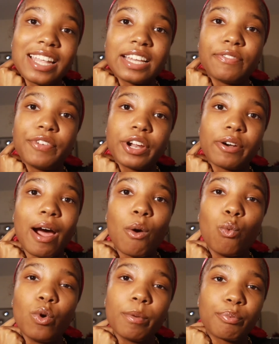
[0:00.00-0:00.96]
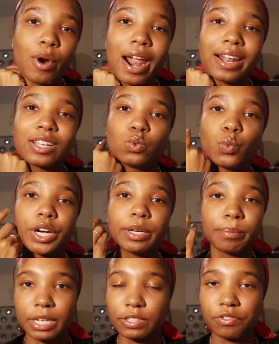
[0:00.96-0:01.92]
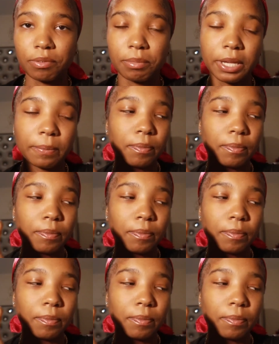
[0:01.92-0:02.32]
had to figure out what products worked best for me.